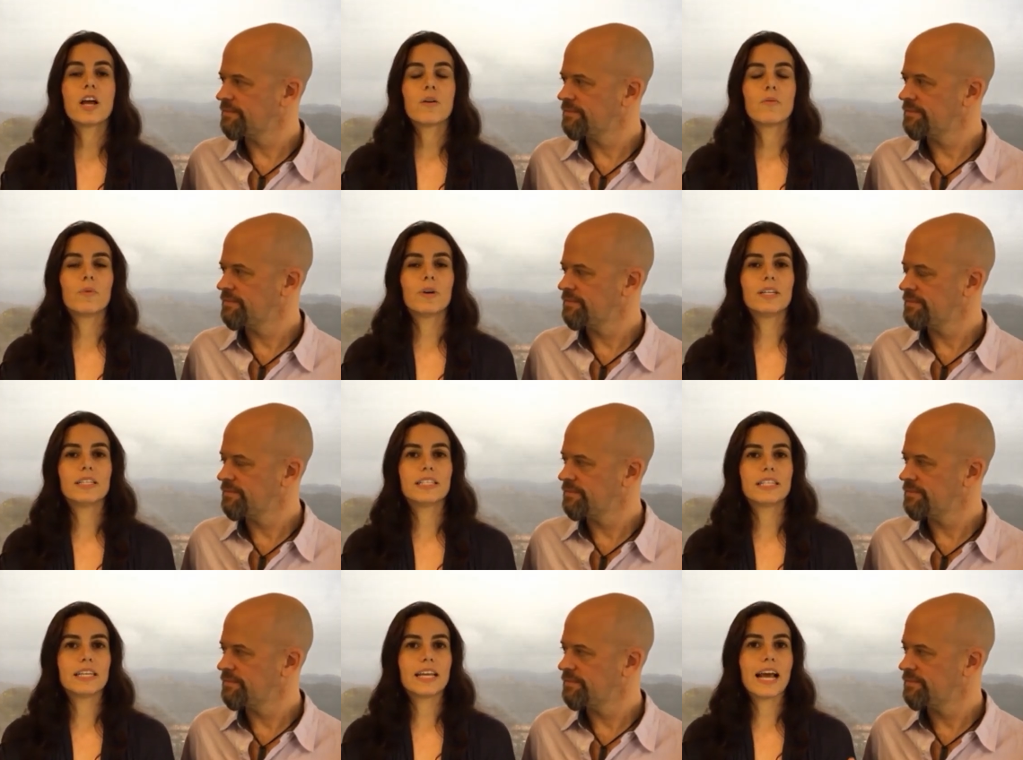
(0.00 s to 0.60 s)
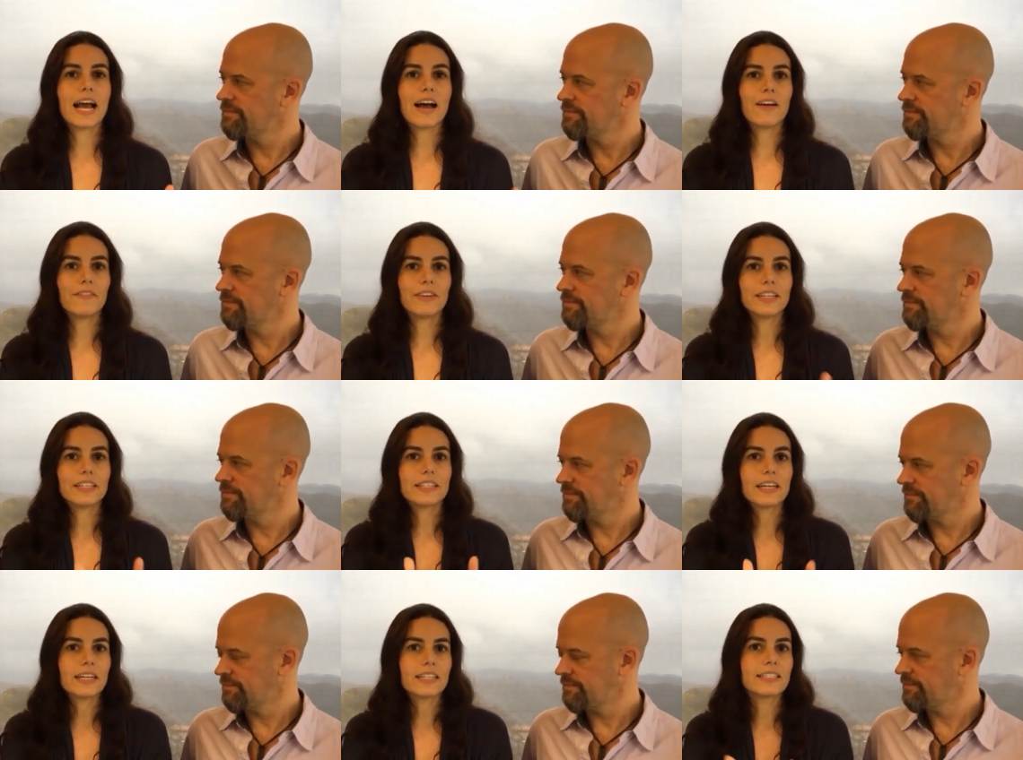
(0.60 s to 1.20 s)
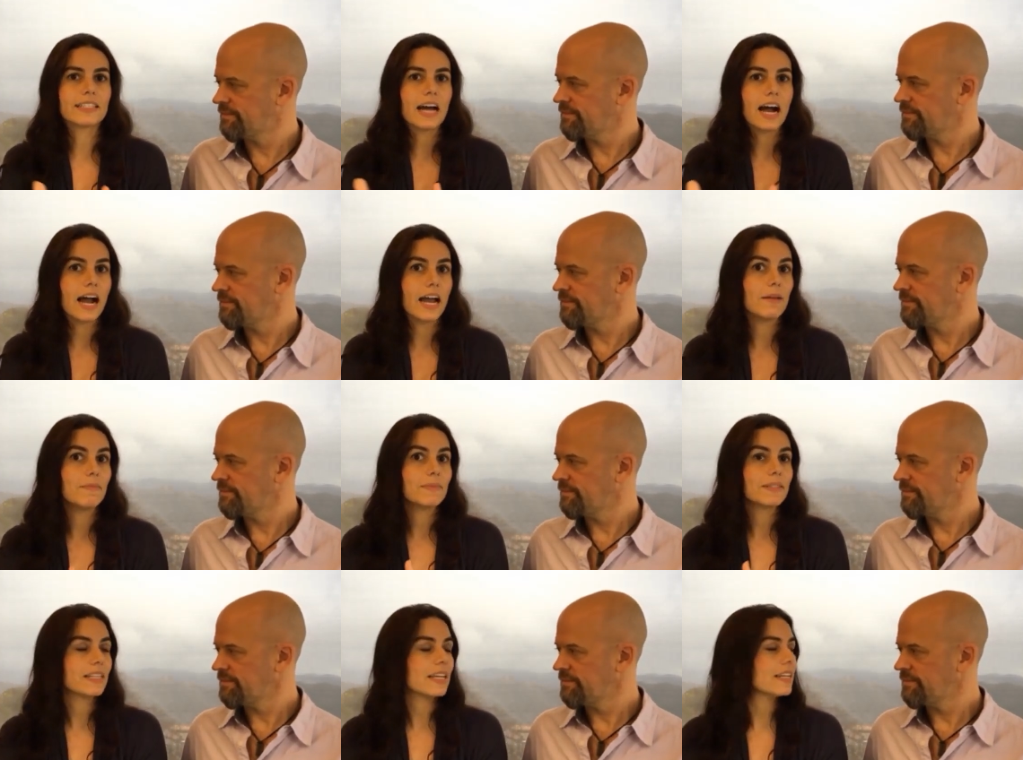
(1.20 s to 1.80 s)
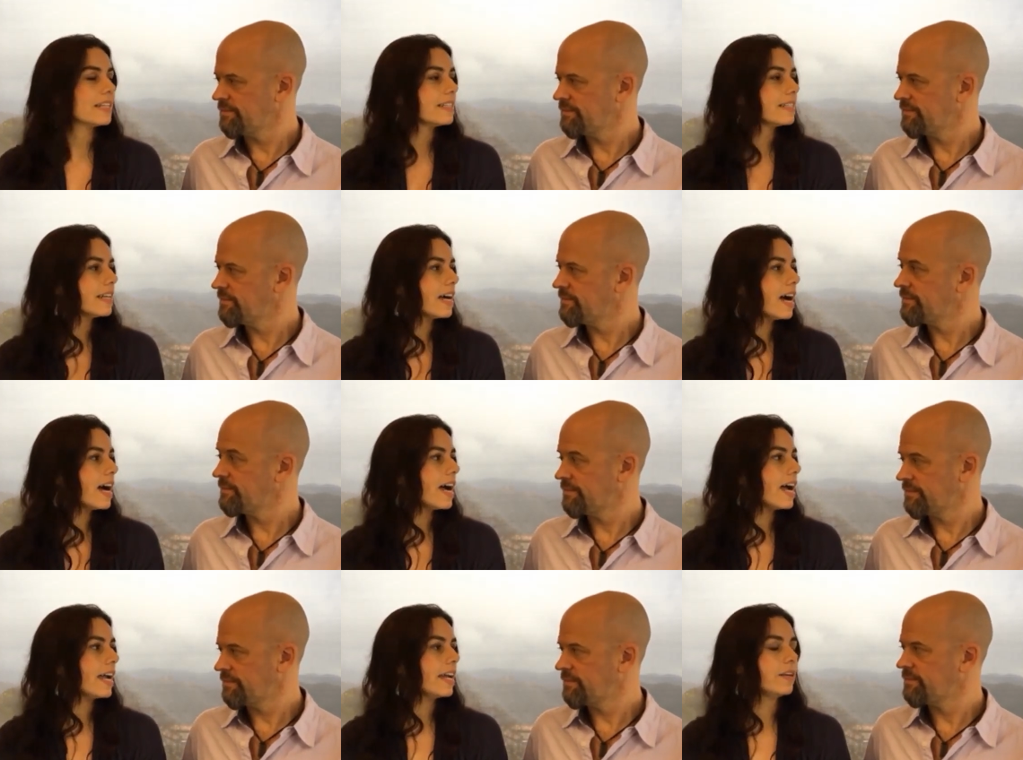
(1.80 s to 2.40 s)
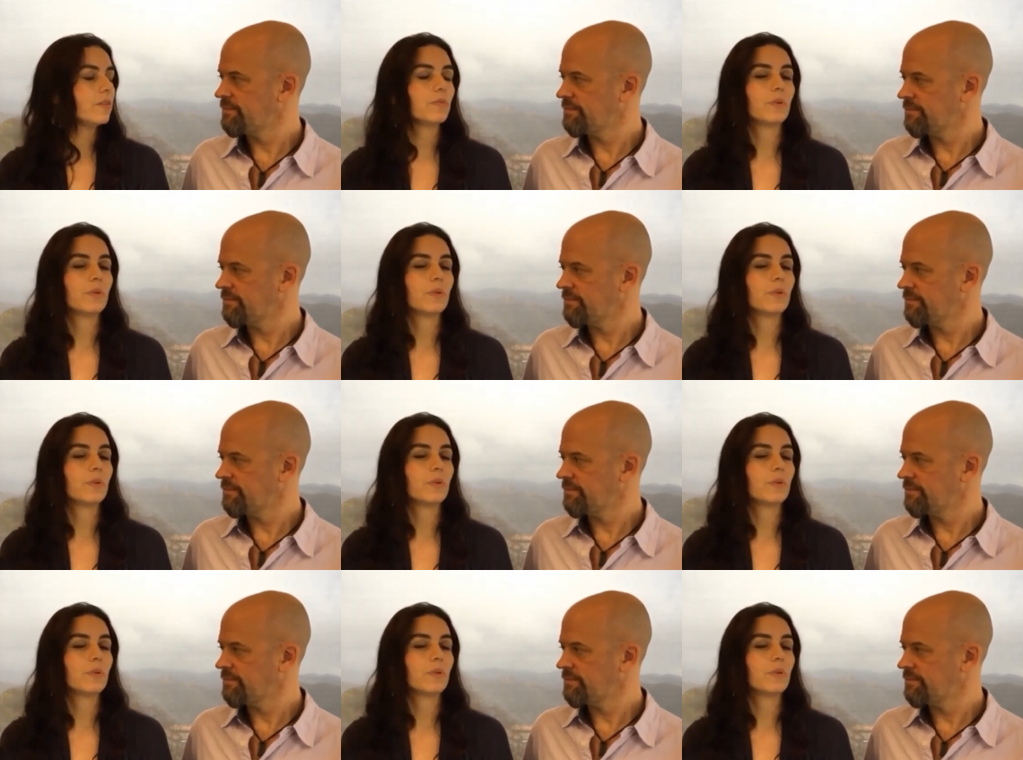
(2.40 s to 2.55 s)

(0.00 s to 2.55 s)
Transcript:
Speaker 1: Was it having time set aside?